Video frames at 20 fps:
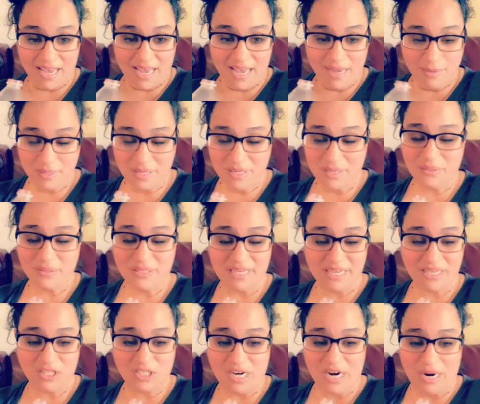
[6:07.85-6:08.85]
I'm going to go
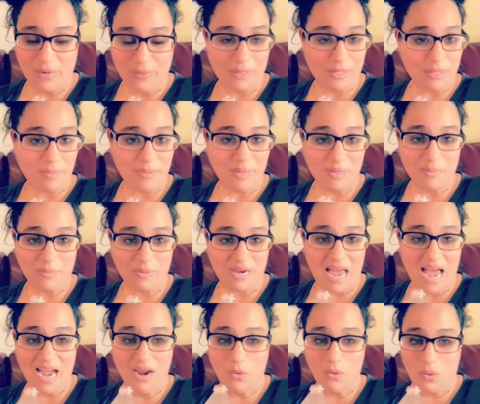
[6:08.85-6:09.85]
take a shower in a bit,
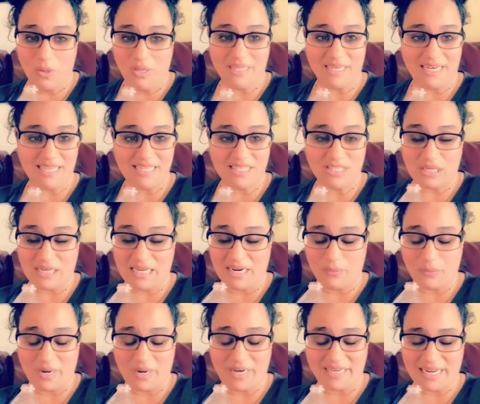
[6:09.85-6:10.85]
but I really need to,
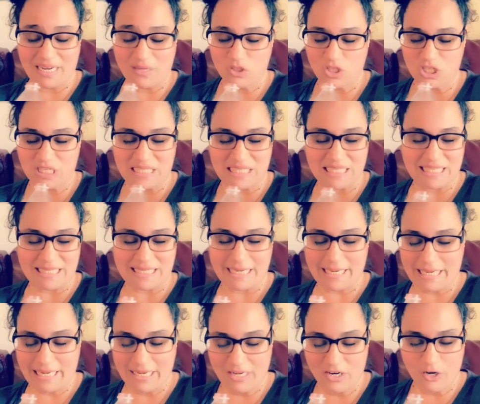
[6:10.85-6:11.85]
like, right now just
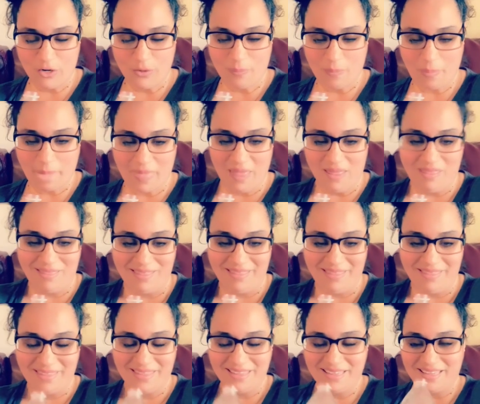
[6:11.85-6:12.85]
sit here and
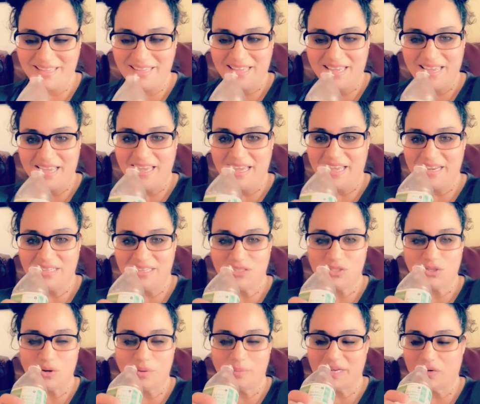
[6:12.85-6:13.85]

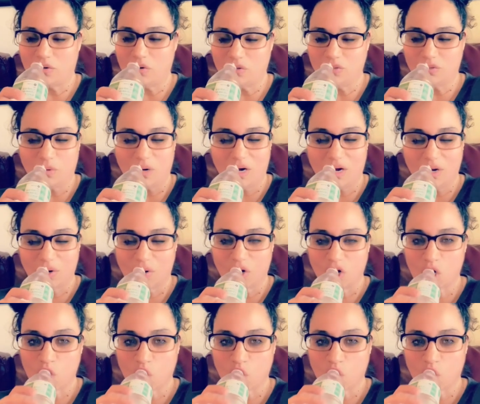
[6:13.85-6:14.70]
enjoy my cold water.